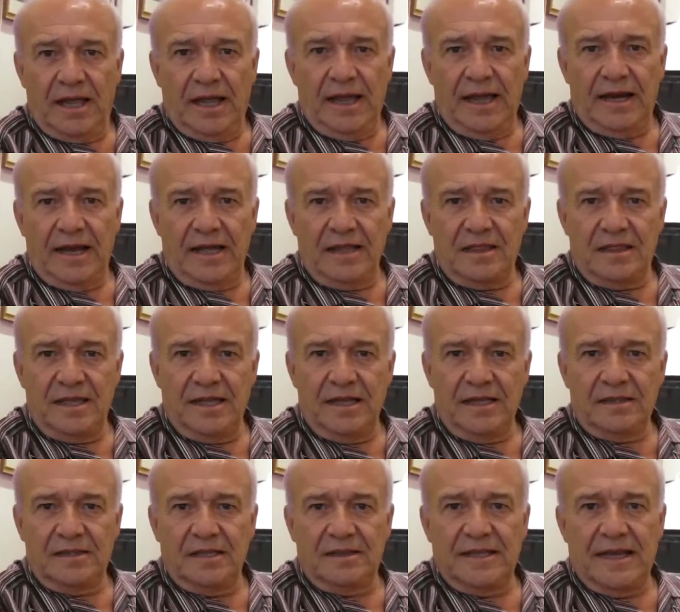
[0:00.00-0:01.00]
And I
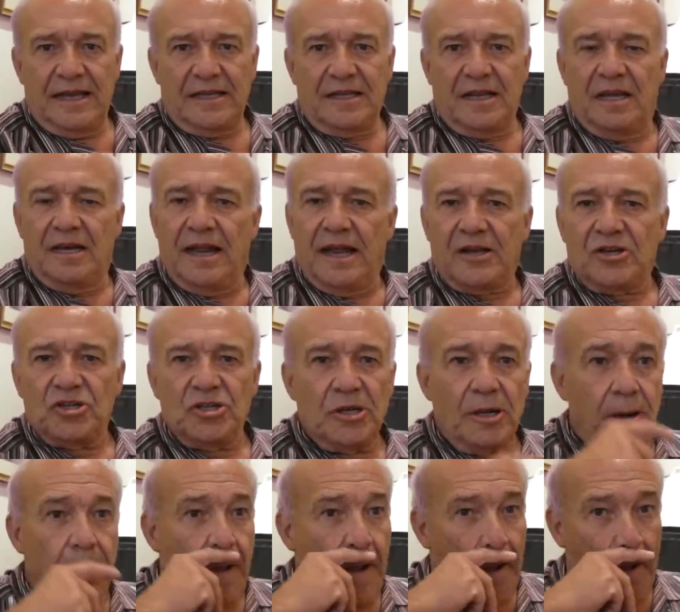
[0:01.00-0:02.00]
think that that
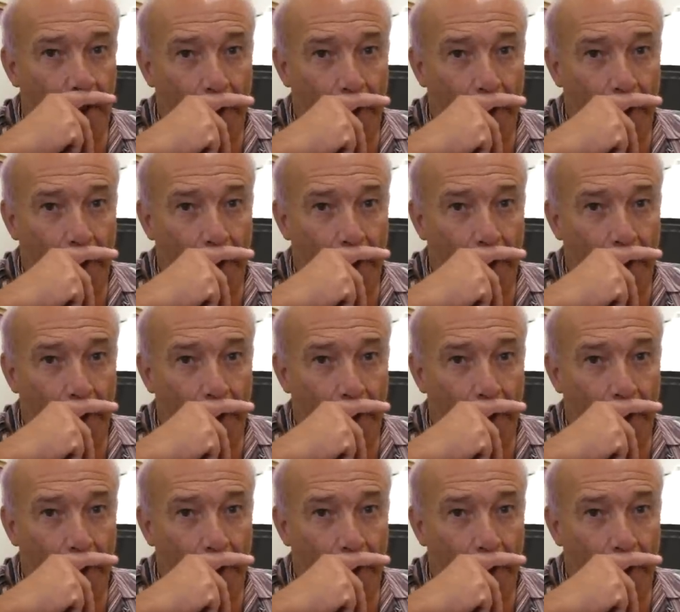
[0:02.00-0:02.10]
connection,